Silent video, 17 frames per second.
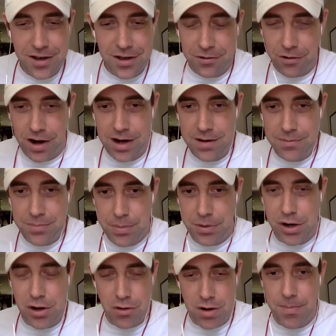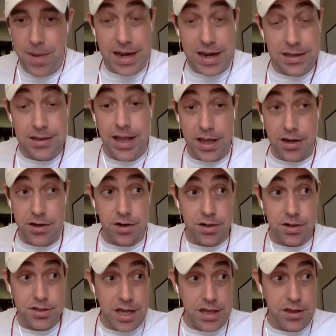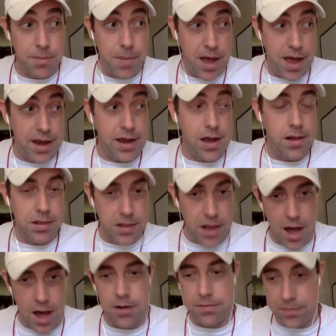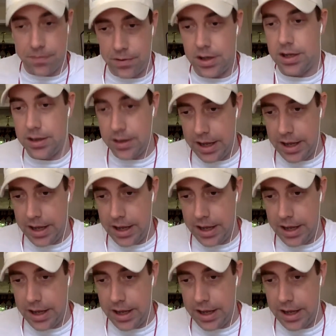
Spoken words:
right? People are going to buying lanyards, and they're buying a lot of freaking